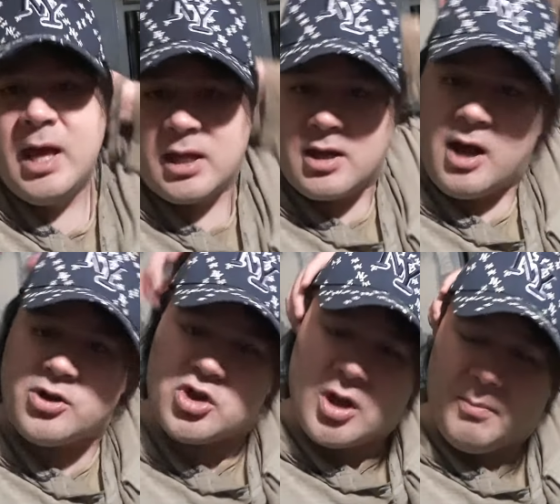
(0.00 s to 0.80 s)

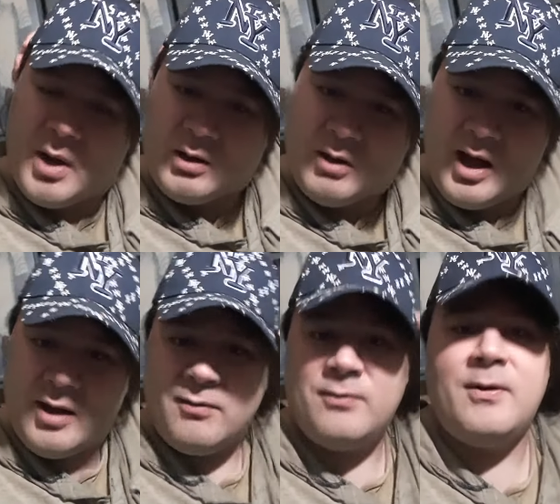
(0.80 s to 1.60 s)
catched up on
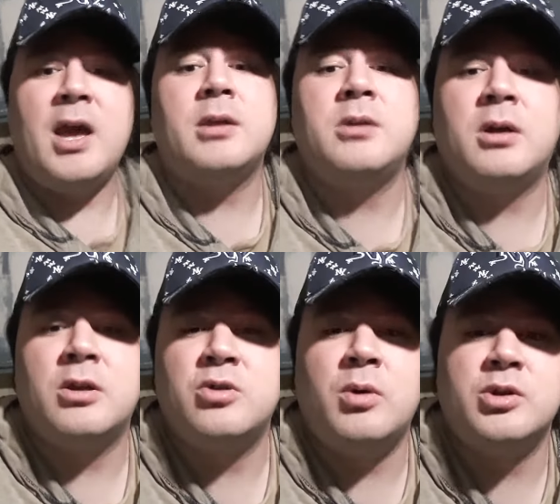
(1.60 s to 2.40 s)
life, had Dunkin'
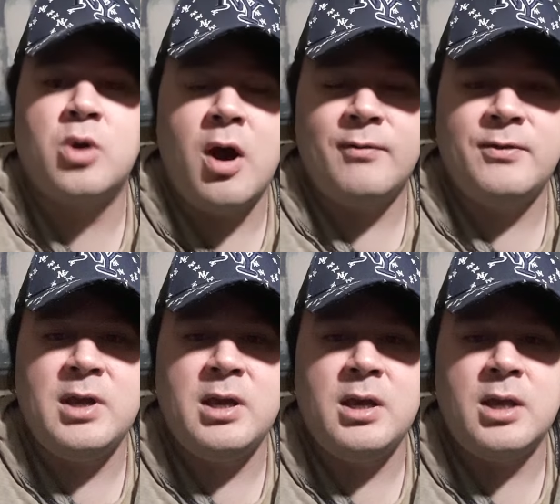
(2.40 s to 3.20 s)
Donuts
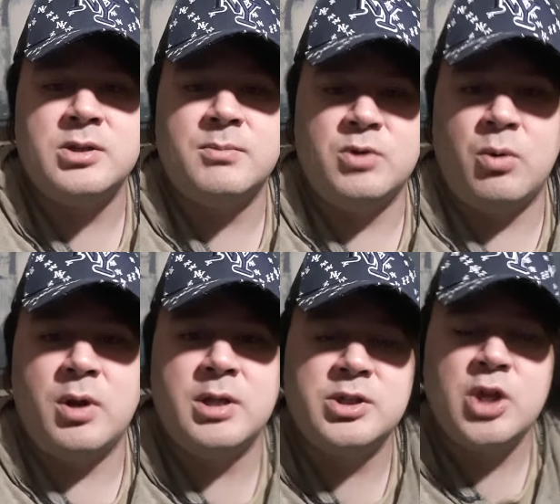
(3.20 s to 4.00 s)
coffee and some
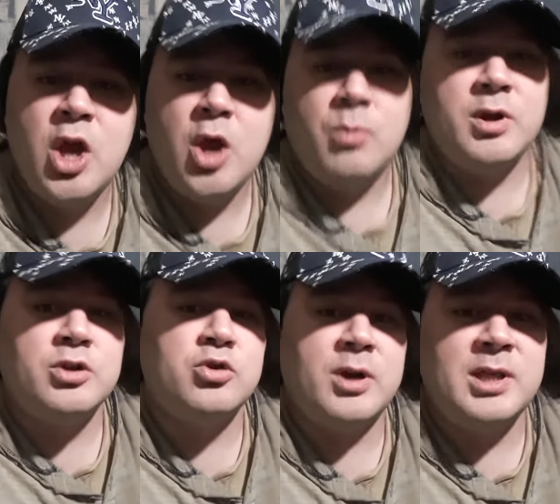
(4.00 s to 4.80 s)
donuts. We
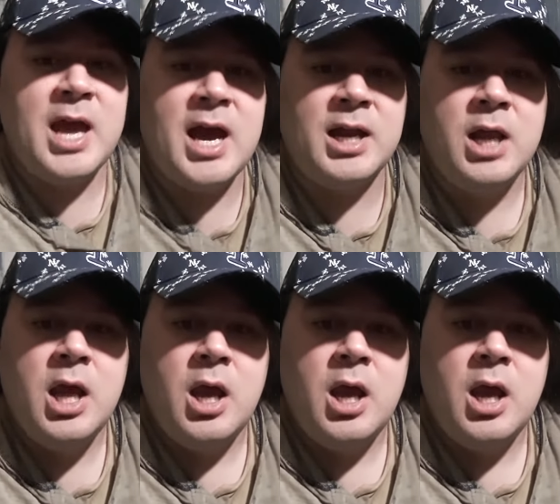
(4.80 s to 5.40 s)
enjoyed that.